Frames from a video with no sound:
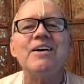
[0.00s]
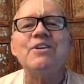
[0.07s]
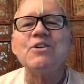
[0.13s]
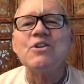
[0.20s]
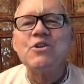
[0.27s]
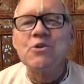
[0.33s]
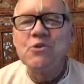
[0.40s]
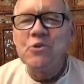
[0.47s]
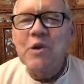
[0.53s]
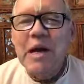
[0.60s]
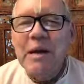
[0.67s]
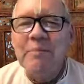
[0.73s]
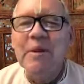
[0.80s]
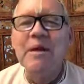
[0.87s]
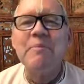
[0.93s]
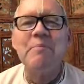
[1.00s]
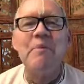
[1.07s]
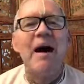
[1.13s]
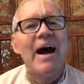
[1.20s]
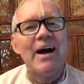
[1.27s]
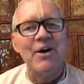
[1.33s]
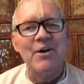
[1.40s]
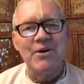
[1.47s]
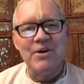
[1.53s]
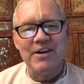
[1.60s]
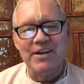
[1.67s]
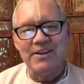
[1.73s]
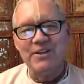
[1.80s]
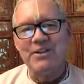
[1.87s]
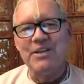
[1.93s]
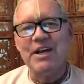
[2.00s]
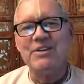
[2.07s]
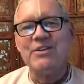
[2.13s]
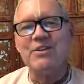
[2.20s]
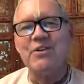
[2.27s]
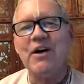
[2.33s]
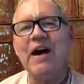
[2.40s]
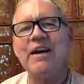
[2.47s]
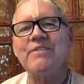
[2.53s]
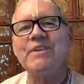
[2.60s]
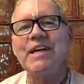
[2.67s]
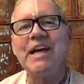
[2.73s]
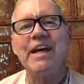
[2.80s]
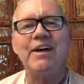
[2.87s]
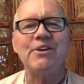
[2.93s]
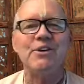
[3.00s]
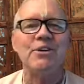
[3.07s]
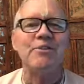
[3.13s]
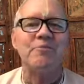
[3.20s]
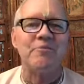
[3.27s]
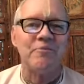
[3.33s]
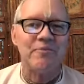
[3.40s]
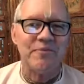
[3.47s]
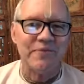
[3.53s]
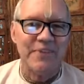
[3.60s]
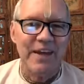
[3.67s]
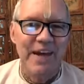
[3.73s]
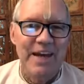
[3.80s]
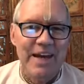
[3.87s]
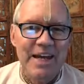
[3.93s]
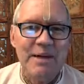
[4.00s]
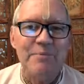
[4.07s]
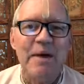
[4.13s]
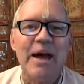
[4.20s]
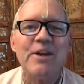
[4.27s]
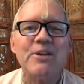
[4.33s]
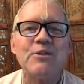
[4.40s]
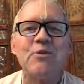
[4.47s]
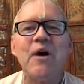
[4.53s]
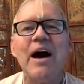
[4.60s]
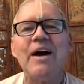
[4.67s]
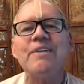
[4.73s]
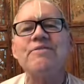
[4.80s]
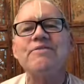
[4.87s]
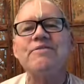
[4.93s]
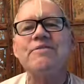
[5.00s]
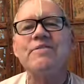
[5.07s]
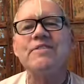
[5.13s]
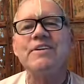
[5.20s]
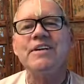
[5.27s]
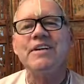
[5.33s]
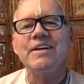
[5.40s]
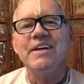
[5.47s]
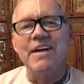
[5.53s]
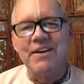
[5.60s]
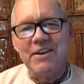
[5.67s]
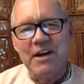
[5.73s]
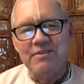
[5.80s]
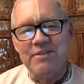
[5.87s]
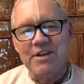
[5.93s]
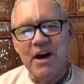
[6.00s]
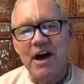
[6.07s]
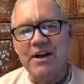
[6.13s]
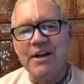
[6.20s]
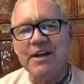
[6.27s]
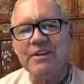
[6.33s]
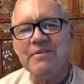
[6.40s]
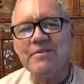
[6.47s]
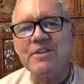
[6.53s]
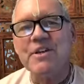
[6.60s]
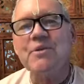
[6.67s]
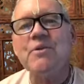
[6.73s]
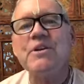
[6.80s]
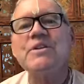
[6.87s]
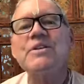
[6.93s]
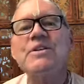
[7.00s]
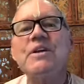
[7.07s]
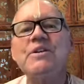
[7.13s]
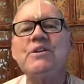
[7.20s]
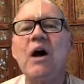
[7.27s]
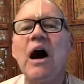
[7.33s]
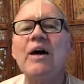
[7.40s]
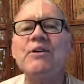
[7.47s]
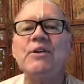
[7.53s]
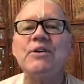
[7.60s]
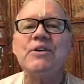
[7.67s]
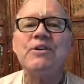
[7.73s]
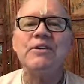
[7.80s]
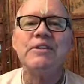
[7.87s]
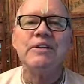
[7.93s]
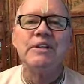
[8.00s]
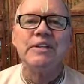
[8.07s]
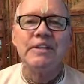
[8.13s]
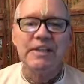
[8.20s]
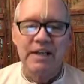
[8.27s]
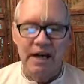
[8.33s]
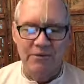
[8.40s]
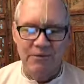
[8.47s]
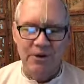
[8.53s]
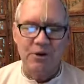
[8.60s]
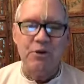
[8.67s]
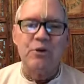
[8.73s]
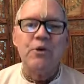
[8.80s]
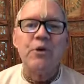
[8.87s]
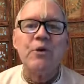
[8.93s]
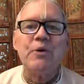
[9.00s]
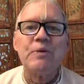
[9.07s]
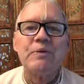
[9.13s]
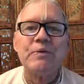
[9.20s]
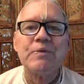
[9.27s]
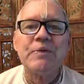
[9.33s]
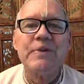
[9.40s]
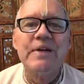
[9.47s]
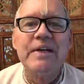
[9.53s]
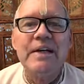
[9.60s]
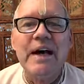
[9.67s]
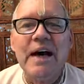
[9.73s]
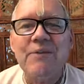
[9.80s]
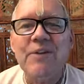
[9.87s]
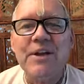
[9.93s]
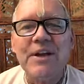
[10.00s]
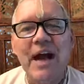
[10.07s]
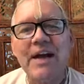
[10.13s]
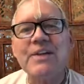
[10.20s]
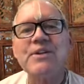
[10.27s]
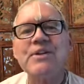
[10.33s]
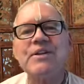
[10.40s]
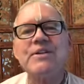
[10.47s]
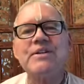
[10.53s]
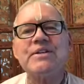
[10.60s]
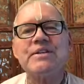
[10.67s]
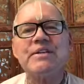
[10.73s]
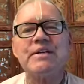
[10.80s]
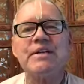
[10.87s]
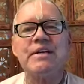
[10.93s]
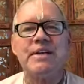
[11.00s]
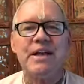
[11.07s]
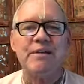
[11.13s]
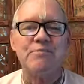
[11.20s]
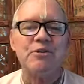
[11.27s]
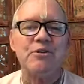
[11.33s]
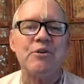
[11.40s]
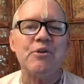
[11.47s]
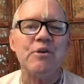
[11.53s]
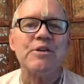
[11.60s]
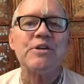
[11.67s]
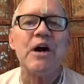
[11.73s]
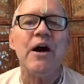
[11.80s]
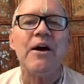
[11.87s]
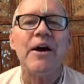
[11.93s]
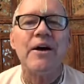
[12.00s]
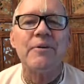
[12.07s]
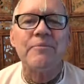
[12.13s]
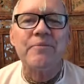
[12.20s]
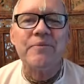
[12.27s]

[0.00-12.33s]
extremely mired in sense gratification. He met his wife, Devayani. She was the daughter of the guru of the Daityas named Sukracharya.